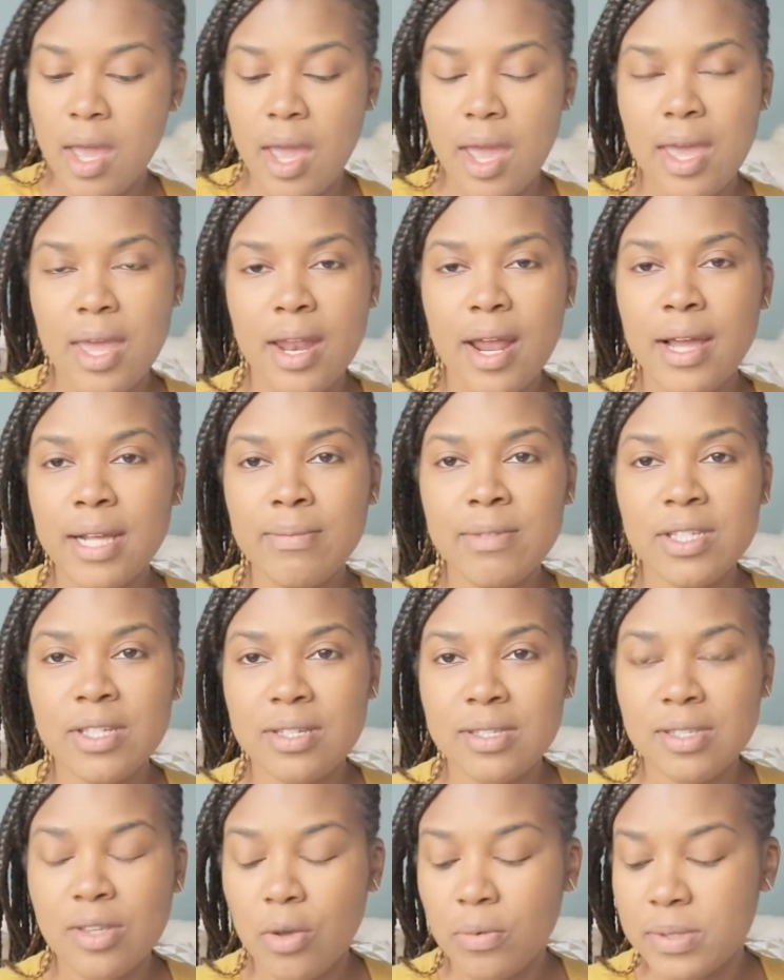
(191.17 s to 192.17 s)
And I'm
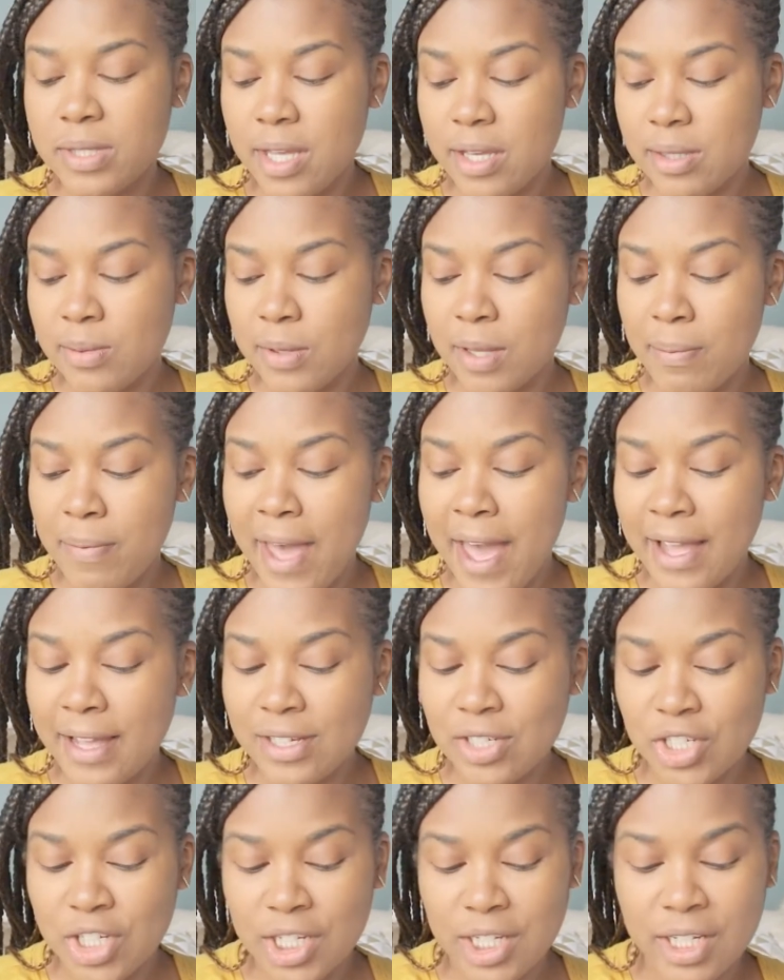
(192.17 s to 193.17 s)
just so obsessed with the
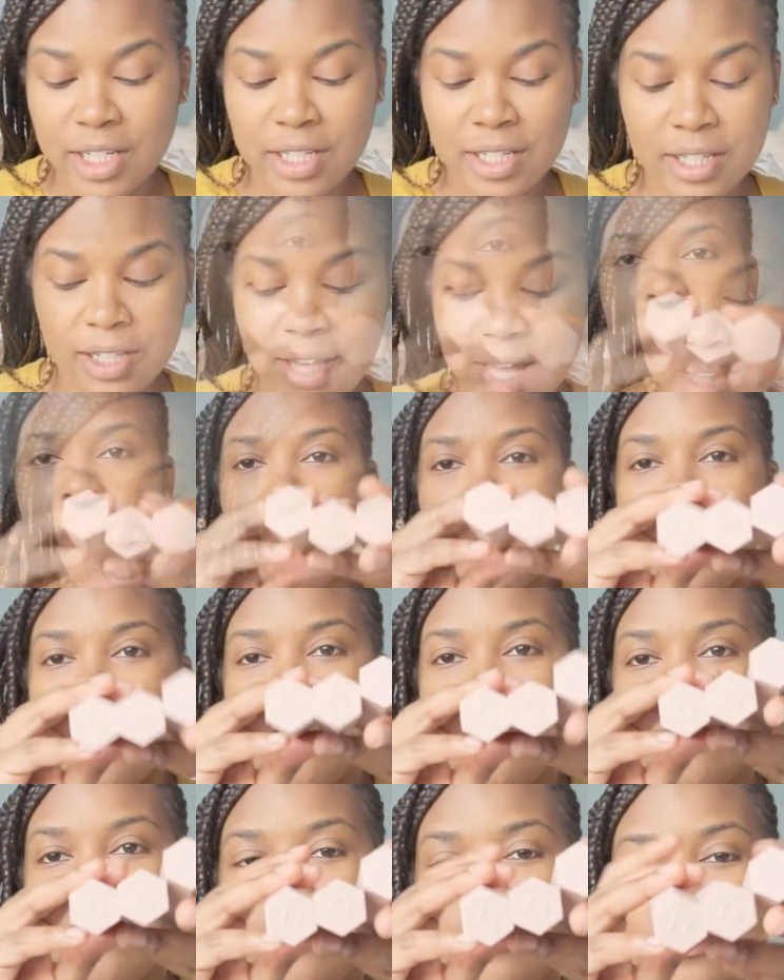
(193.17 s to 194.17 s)
packaging like that.